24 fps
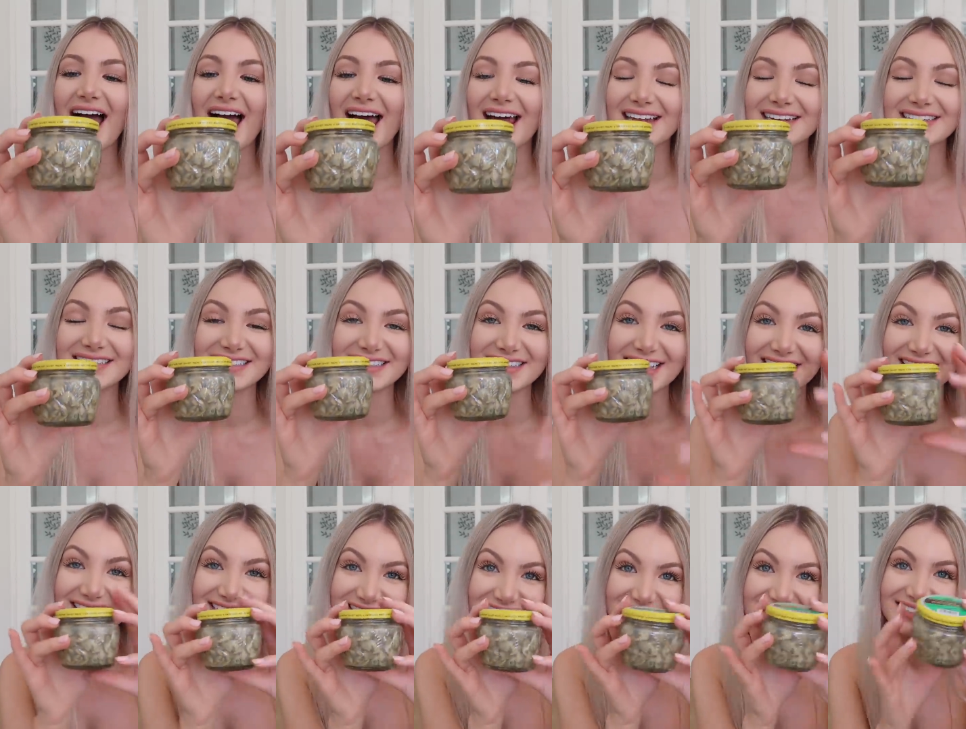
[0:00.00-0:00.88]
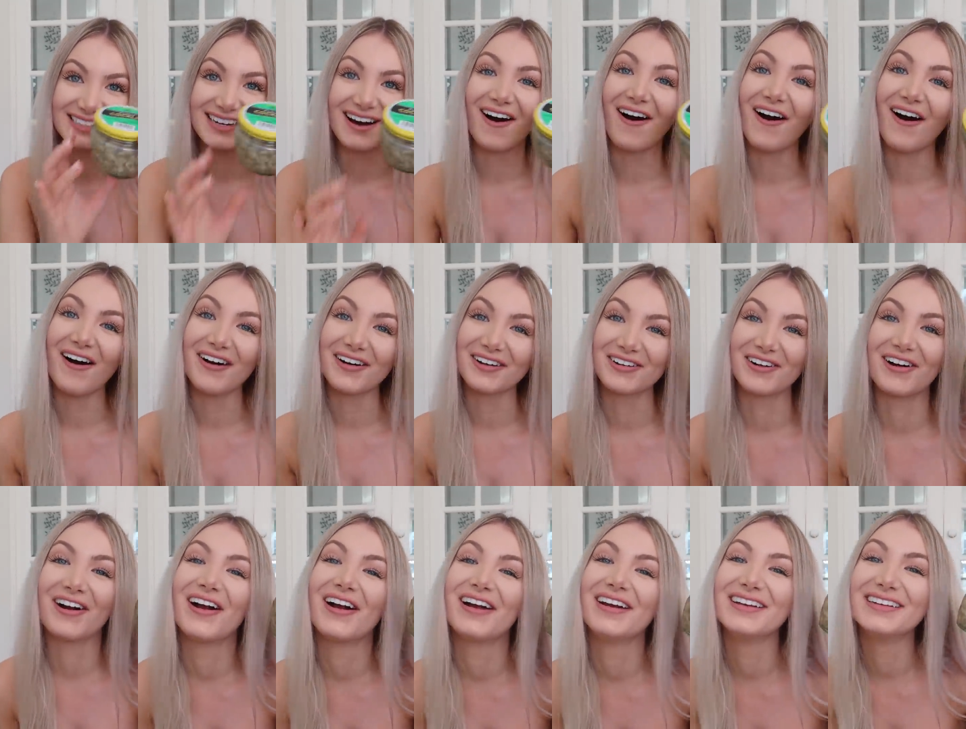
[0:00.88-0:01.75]
and they just are
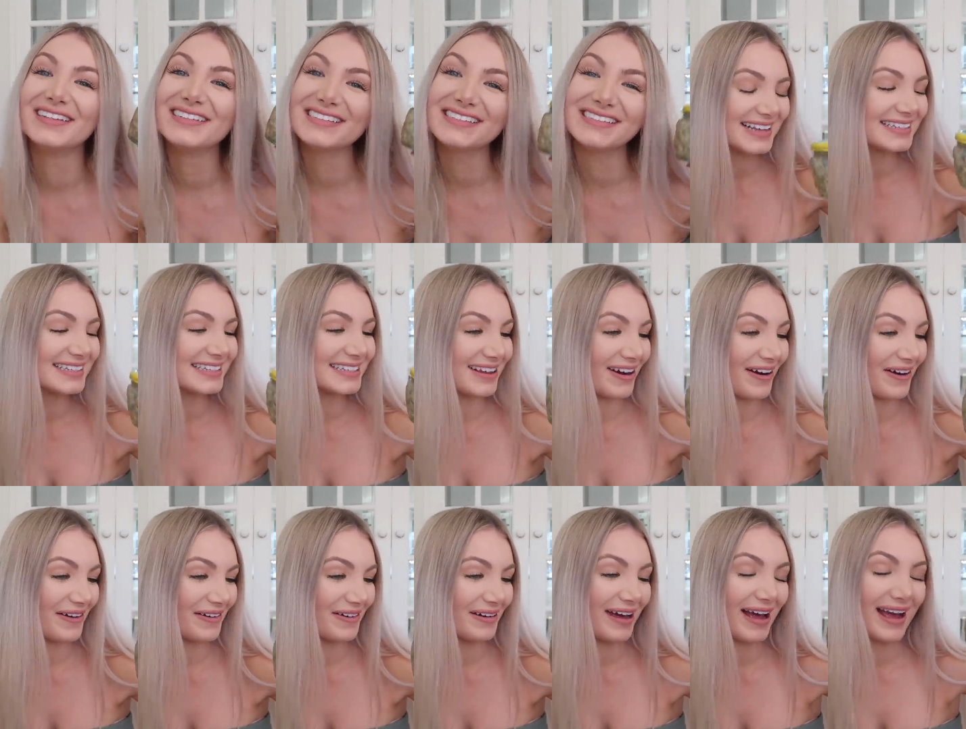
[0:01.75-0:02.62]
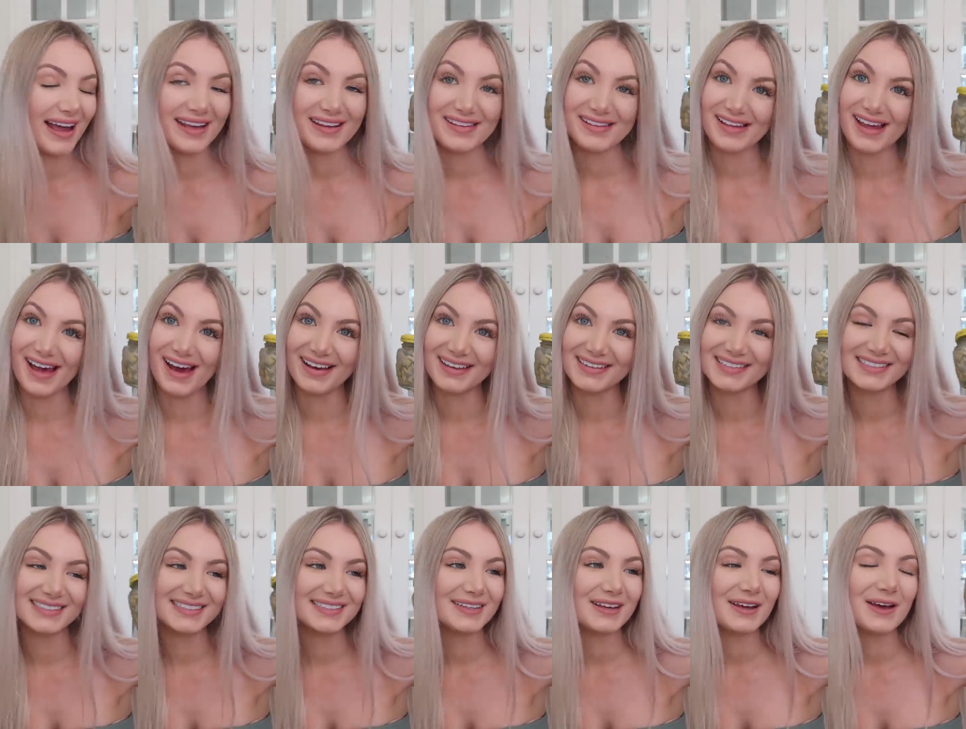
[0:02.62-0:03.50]
gross. So yes,
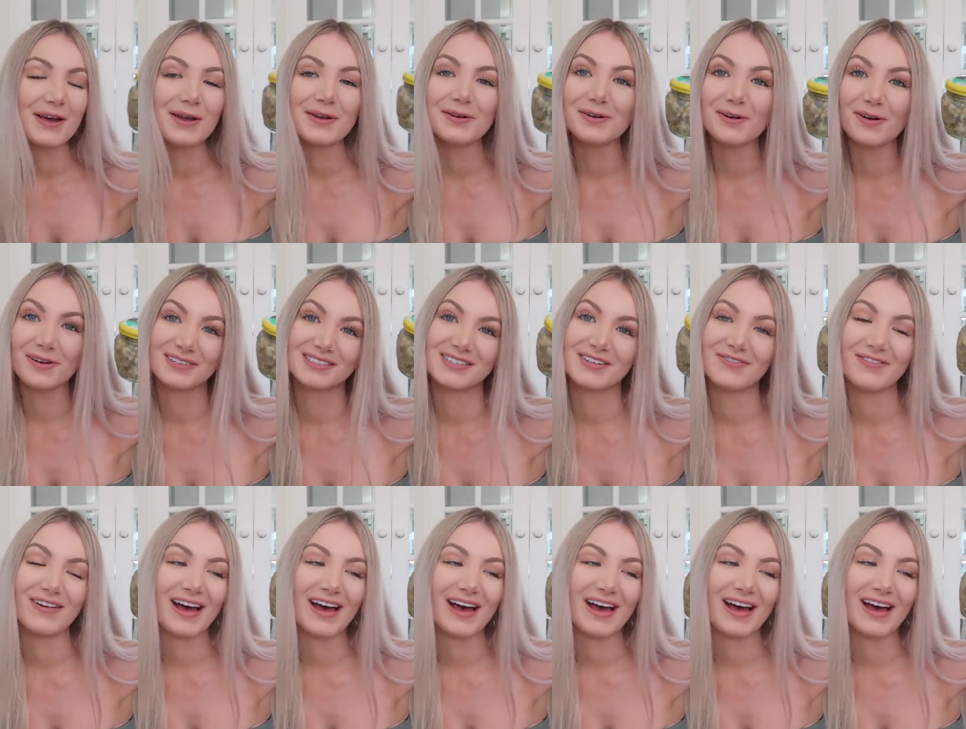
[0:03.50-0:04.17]
not a